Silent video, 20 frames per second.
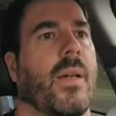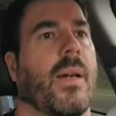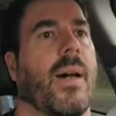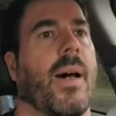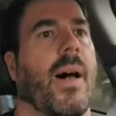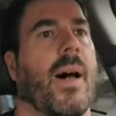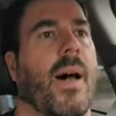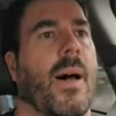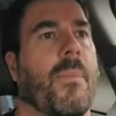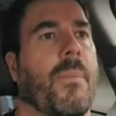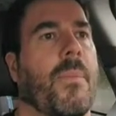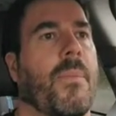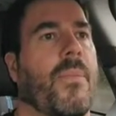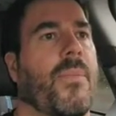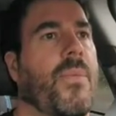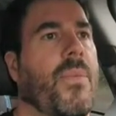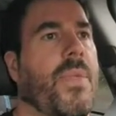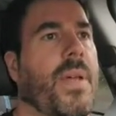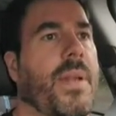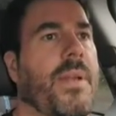
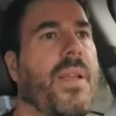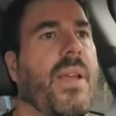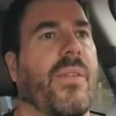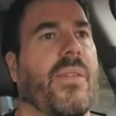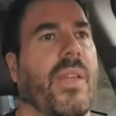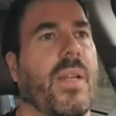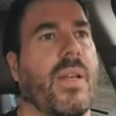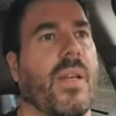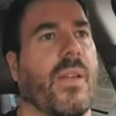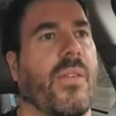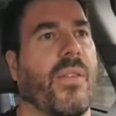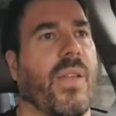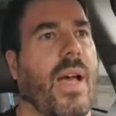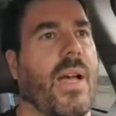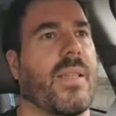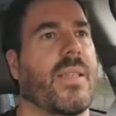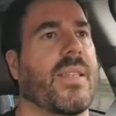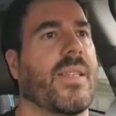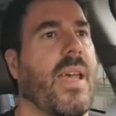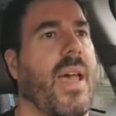the dizziness
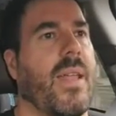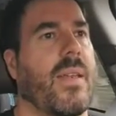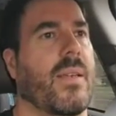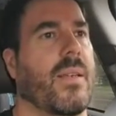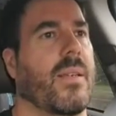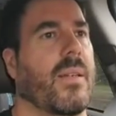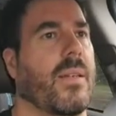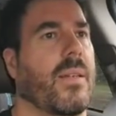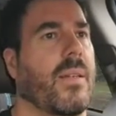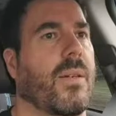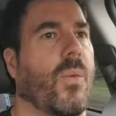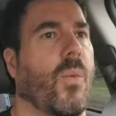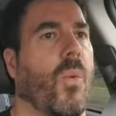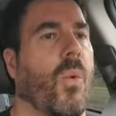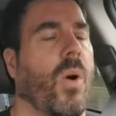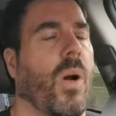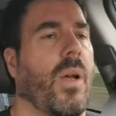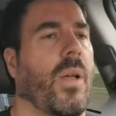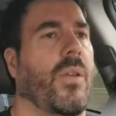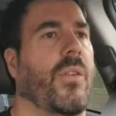on set
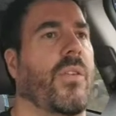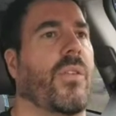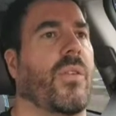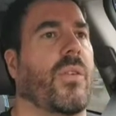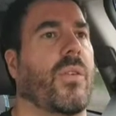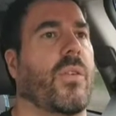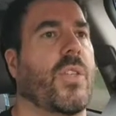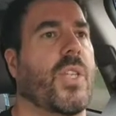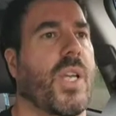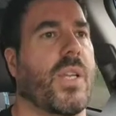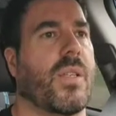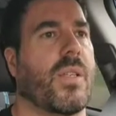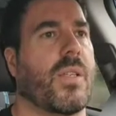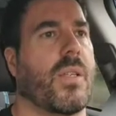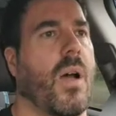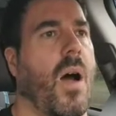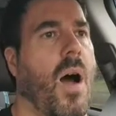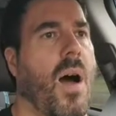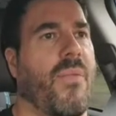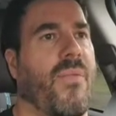was just
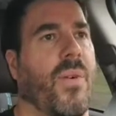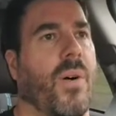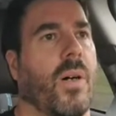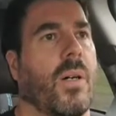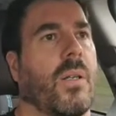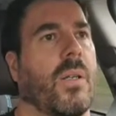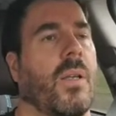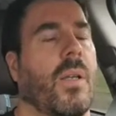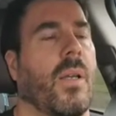awful.